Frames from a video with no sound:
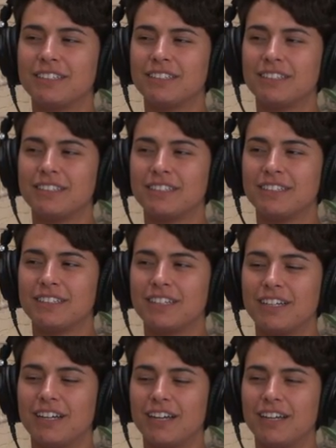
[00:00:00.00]
know.
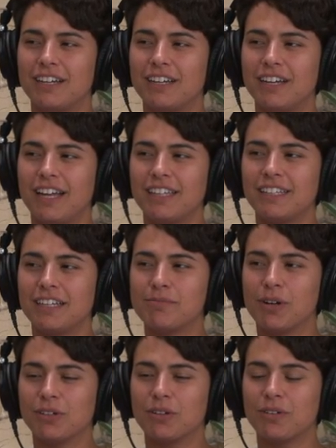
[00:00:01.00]
Margot Robbie's I like I th-
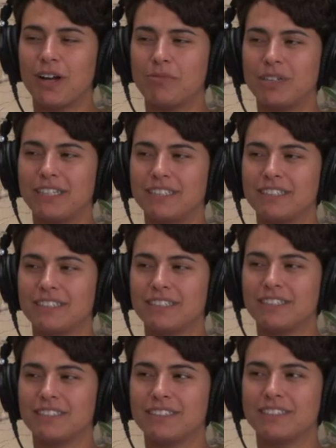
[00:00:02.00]
Margot Robbie. I
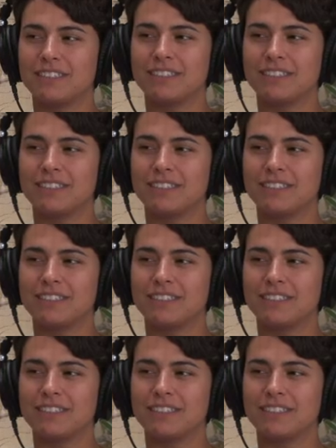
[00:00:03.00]
think maybe she's